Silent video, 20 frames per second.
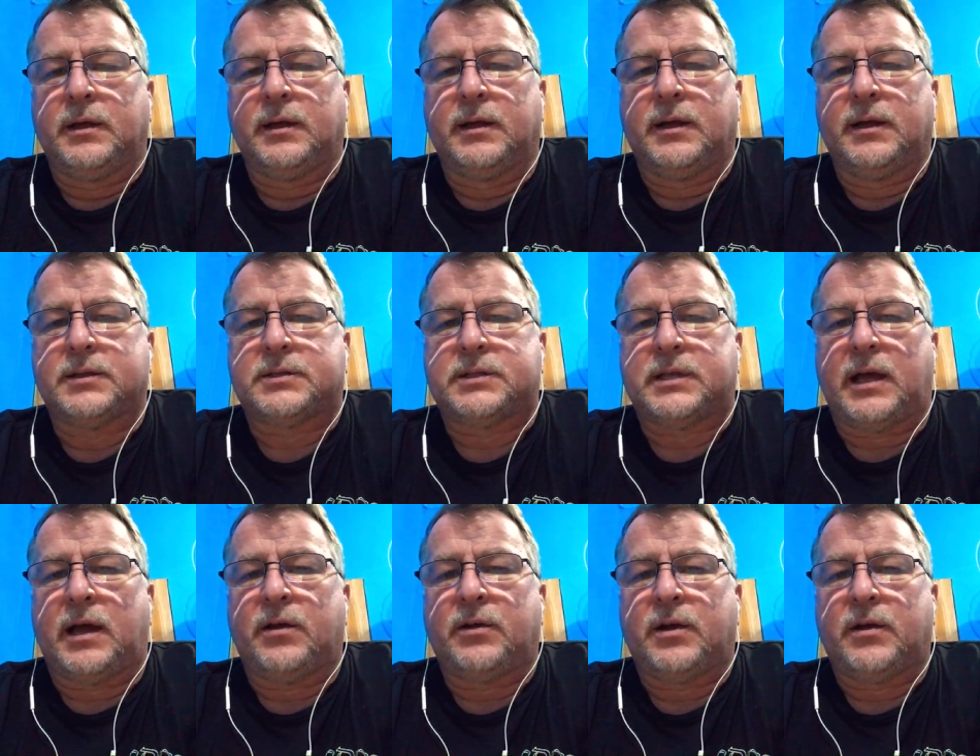Let's see,
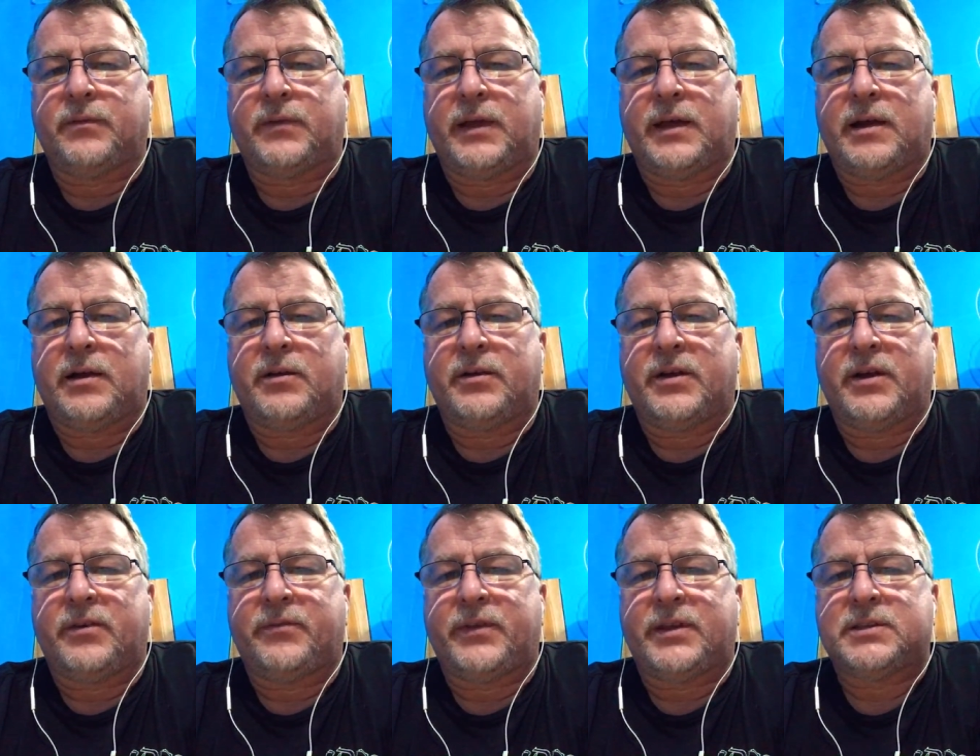
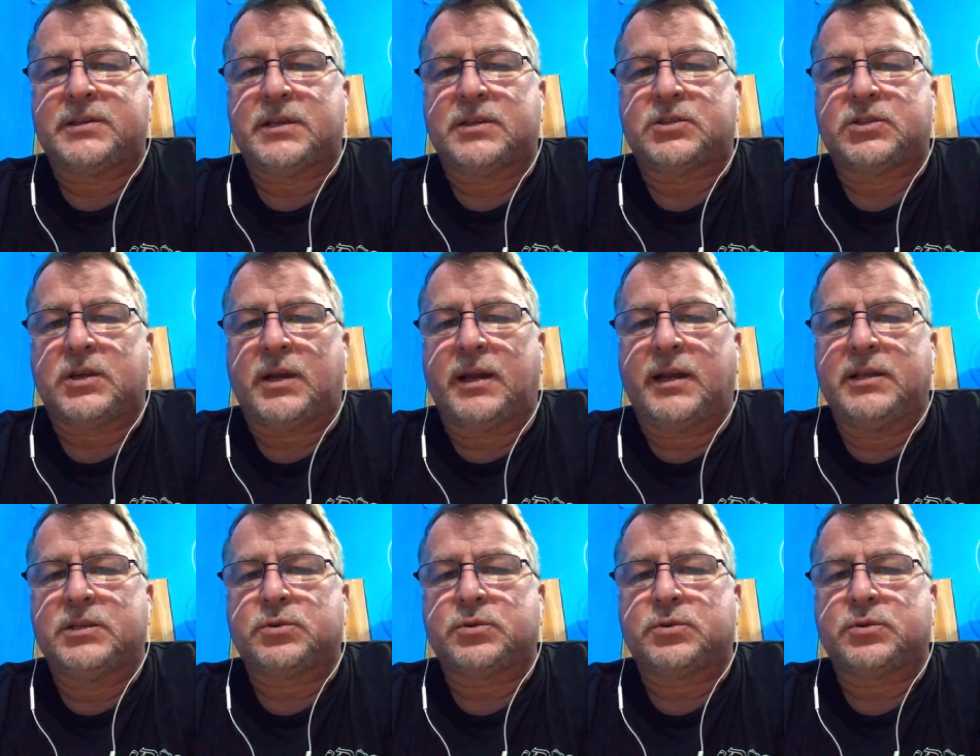RLV says Chinese